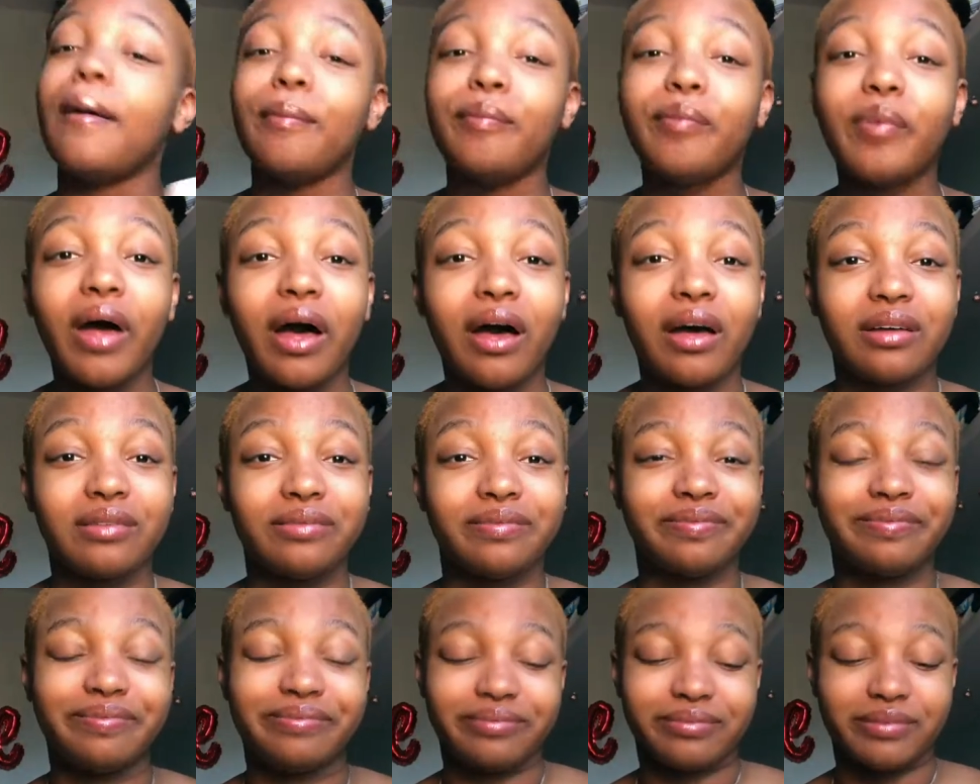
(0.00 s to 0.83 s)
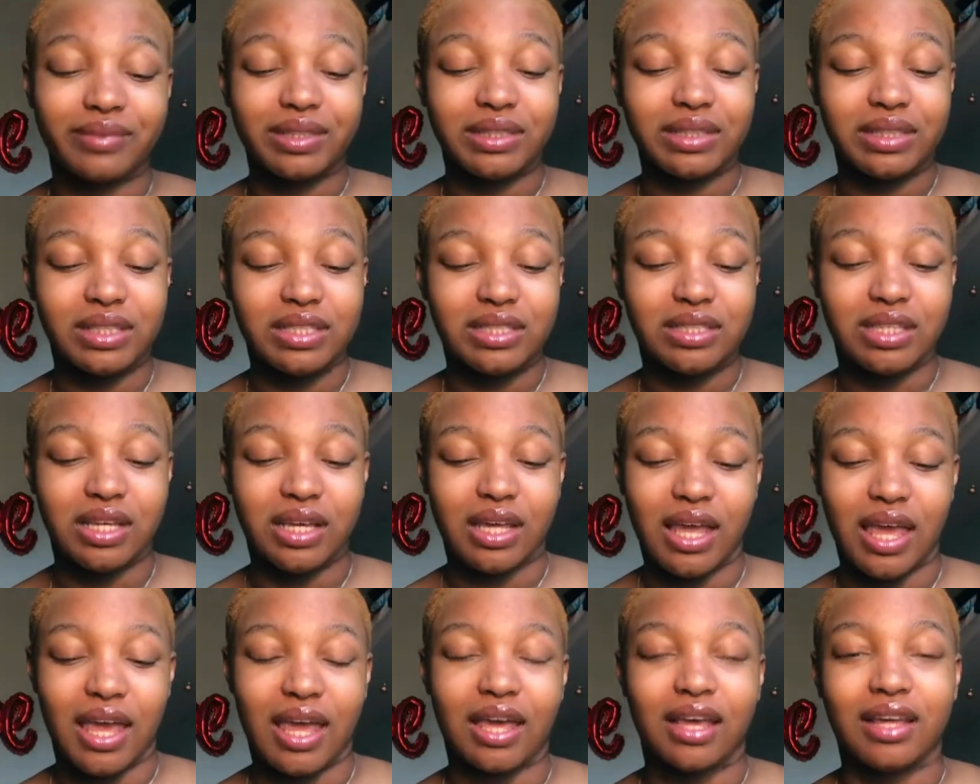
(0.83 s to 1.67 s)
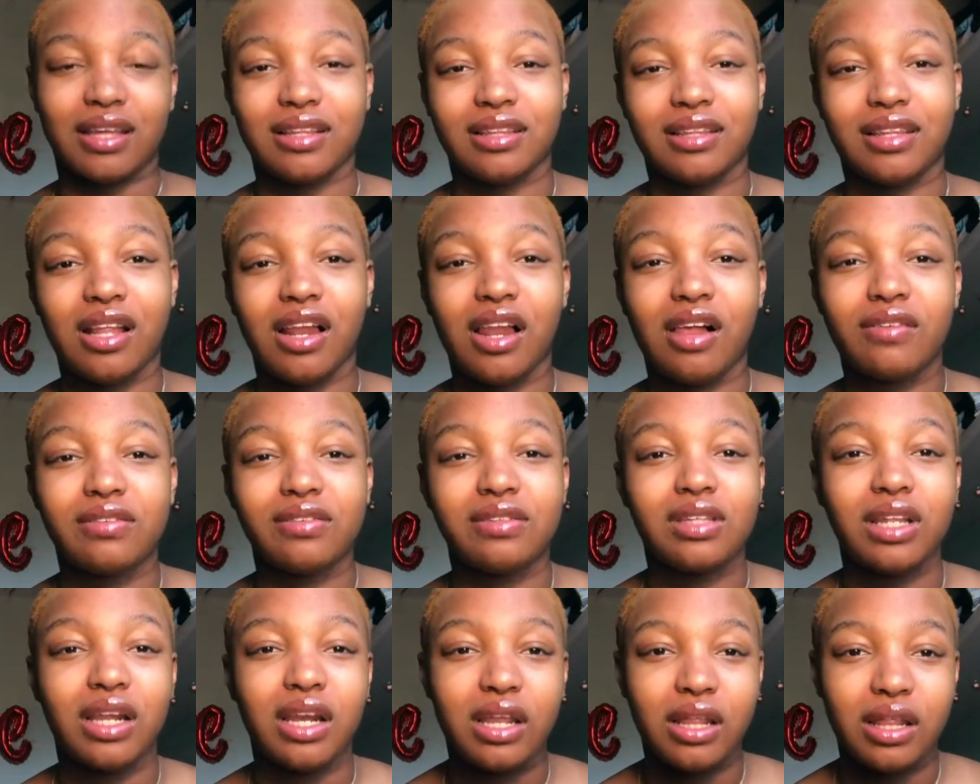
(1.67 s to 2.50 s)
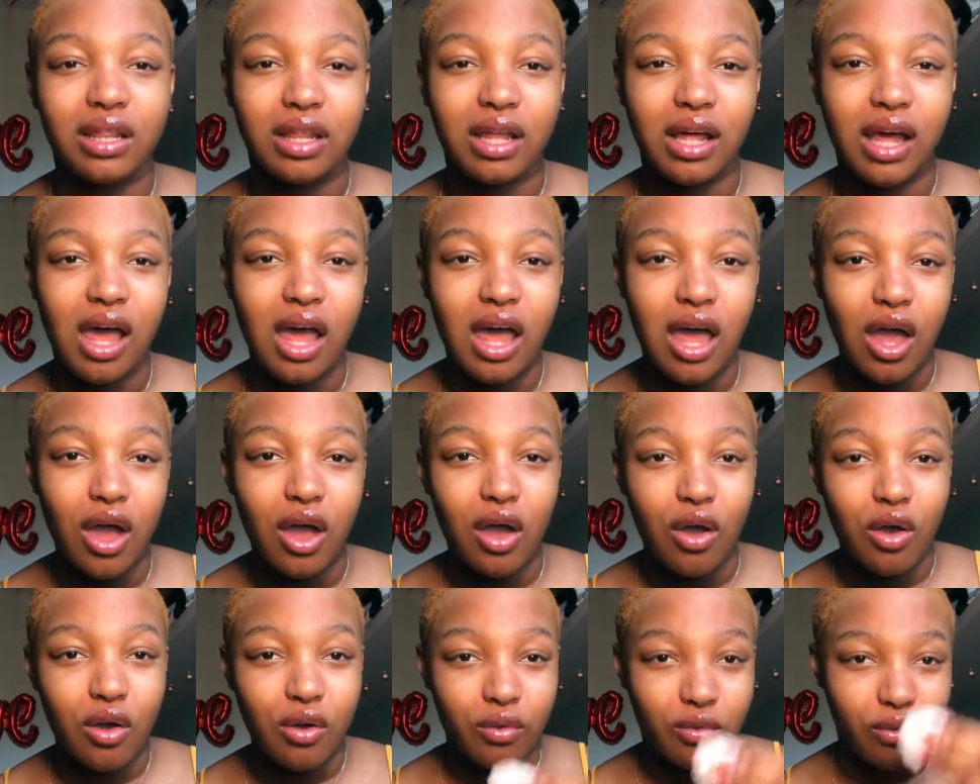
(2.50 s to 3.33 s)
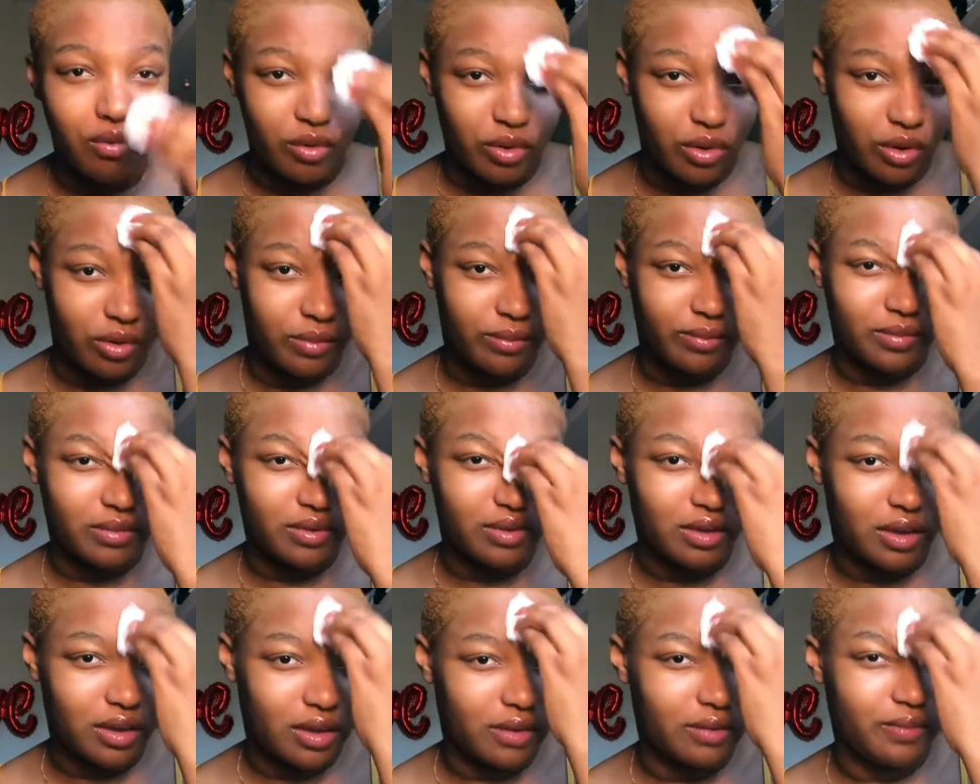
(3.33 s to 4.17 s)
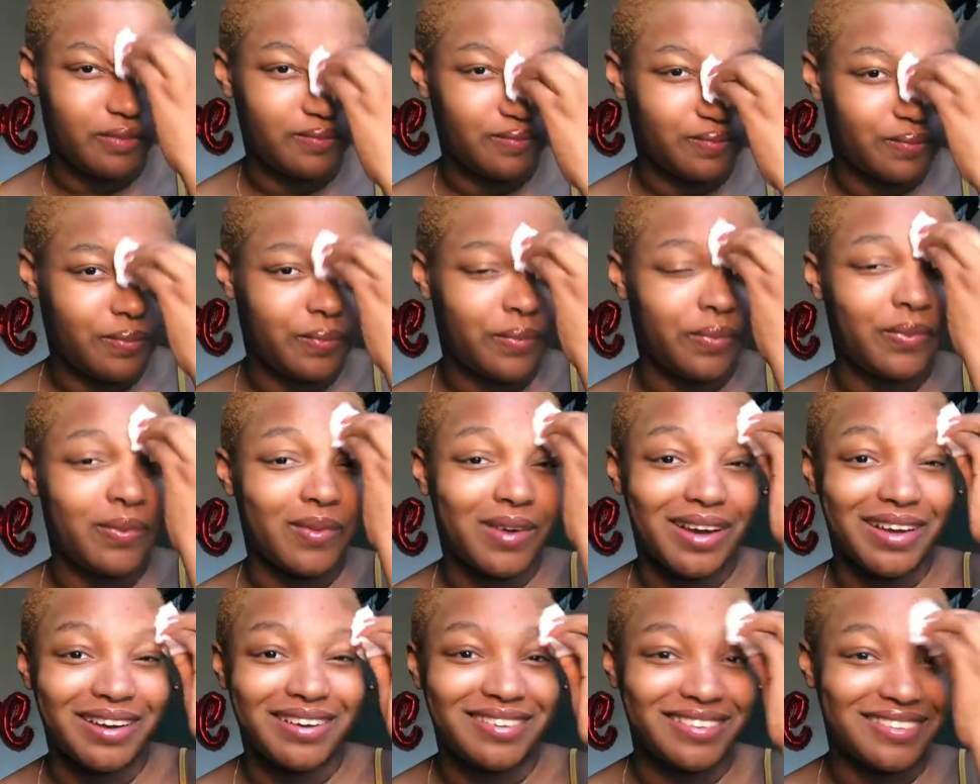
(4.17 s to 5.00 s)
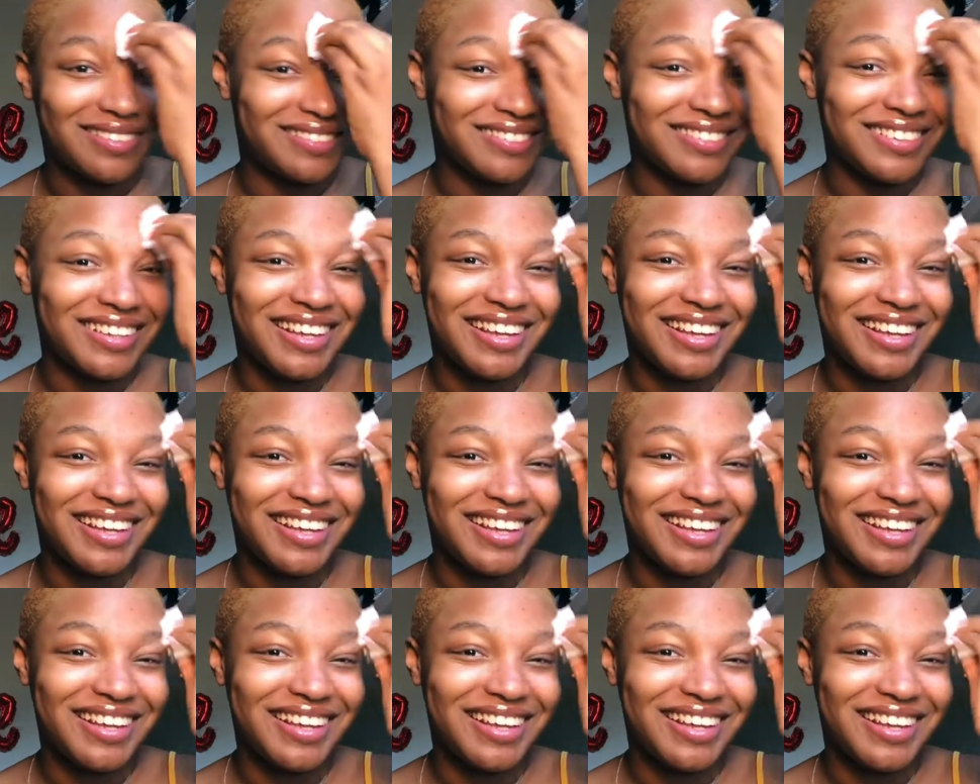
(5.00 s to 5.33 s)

But it's okay, the love's still in the room, so. Why not?